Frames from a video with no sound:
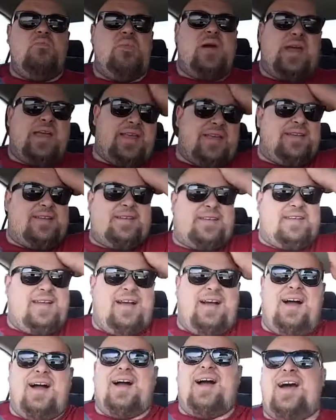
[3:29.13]
my
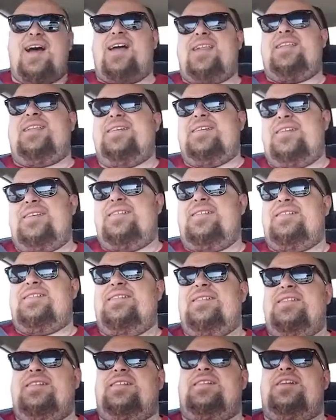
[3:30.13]
god.
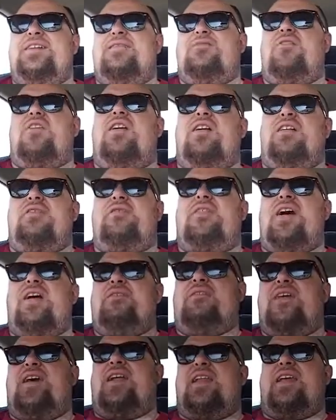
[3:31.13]
Well, if I
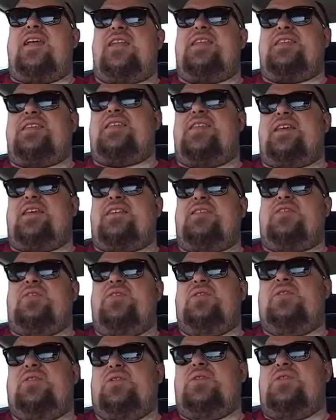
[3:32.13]
find anything
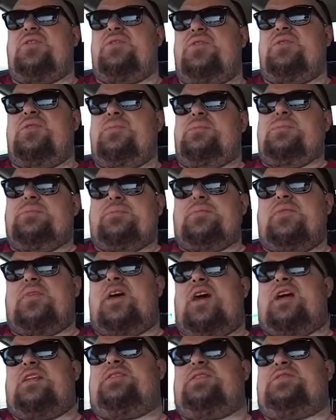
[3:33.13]
cool,
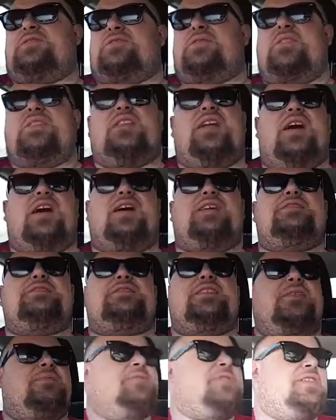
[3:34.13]
I just realized
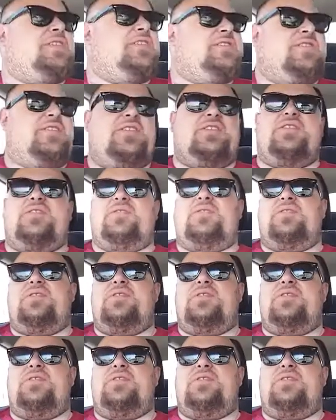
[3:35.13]
something too.